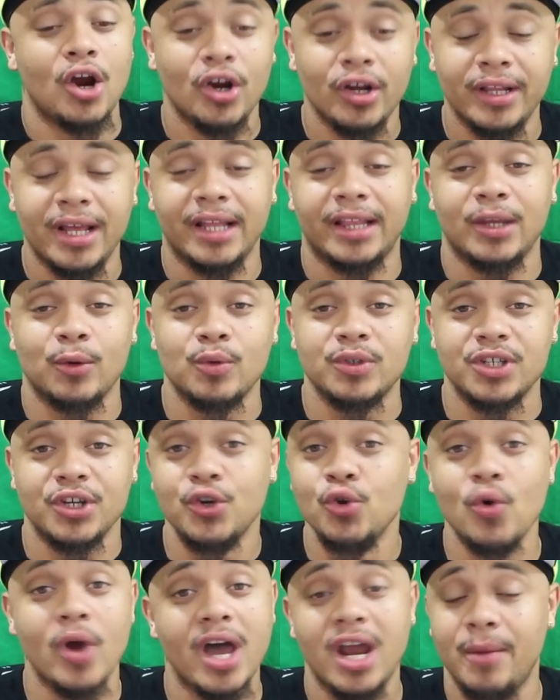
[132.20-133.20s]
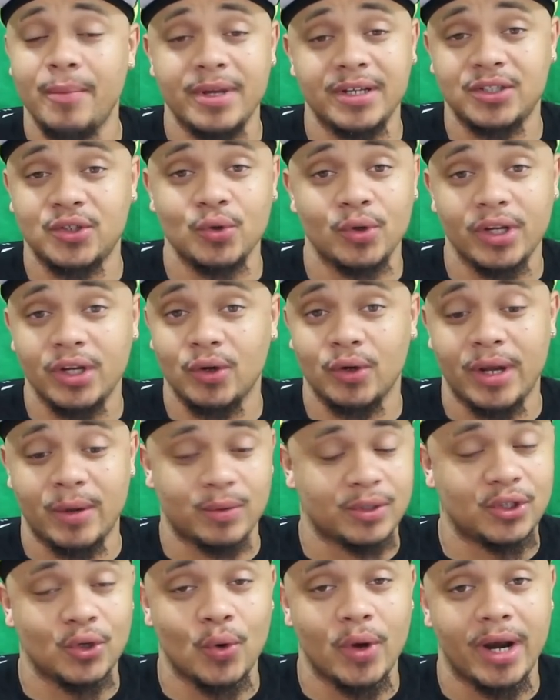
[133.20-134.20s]
When I heard that there was a new anime studio
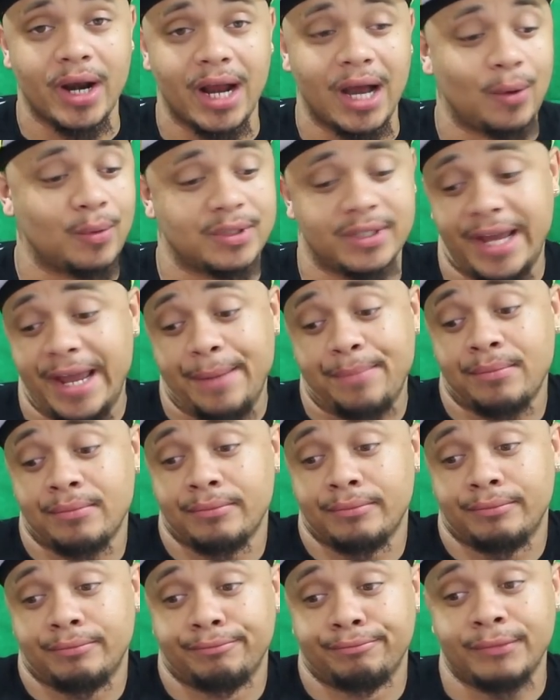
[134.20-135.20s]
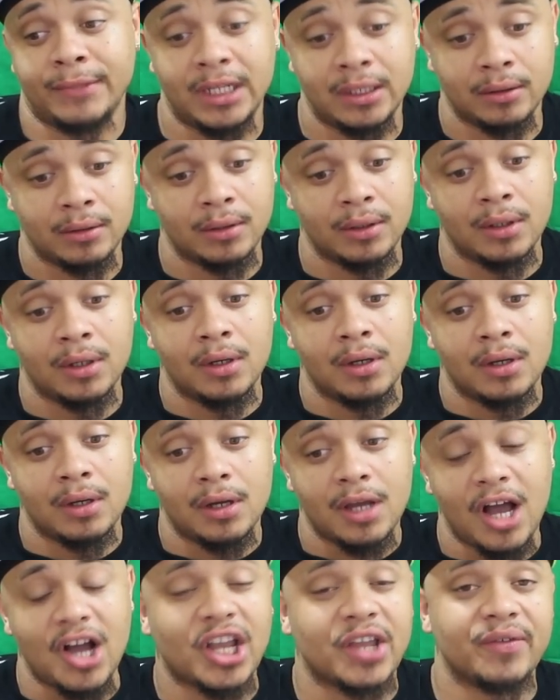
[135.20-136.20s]
that was doing it, I was like,
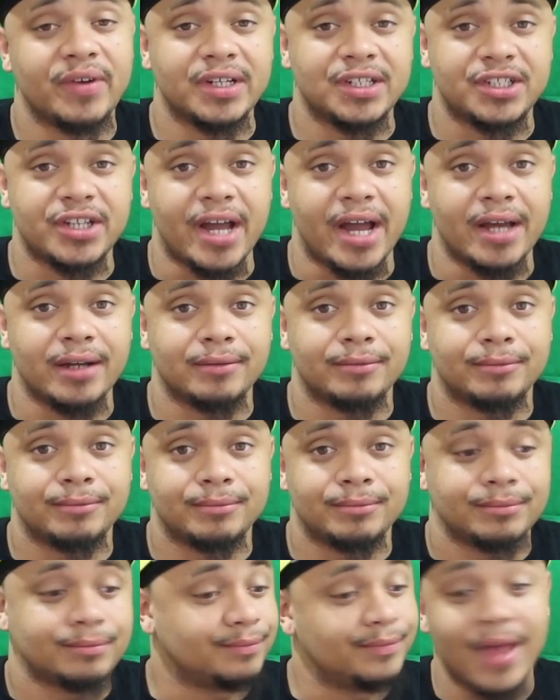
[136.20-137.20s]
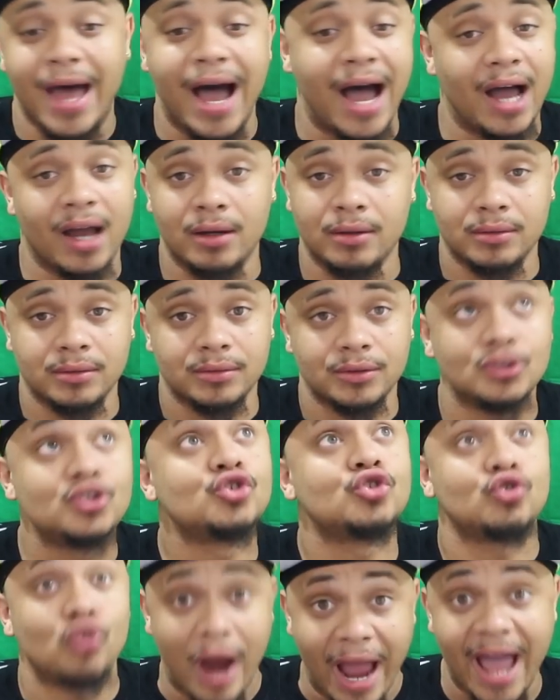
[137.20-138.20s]
mm, I'll give it a shot. Nah,
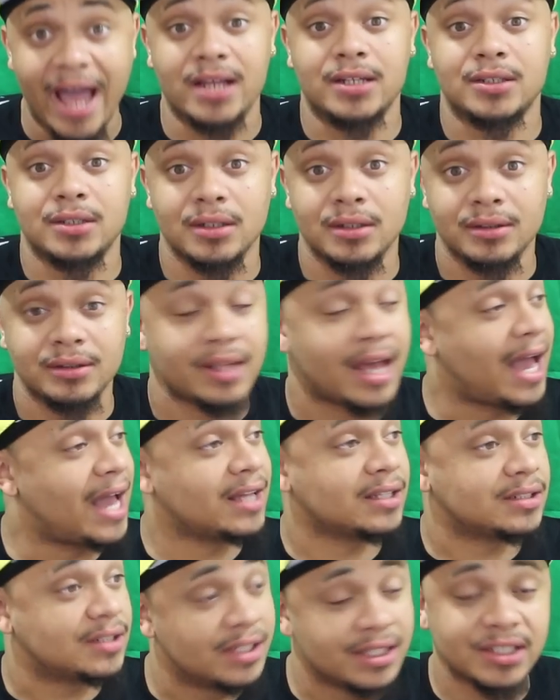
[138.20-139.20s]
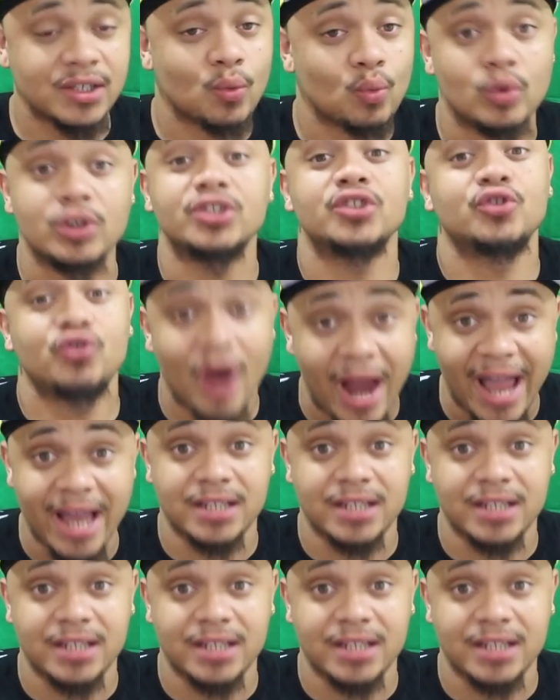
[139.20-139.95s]
trash. That season was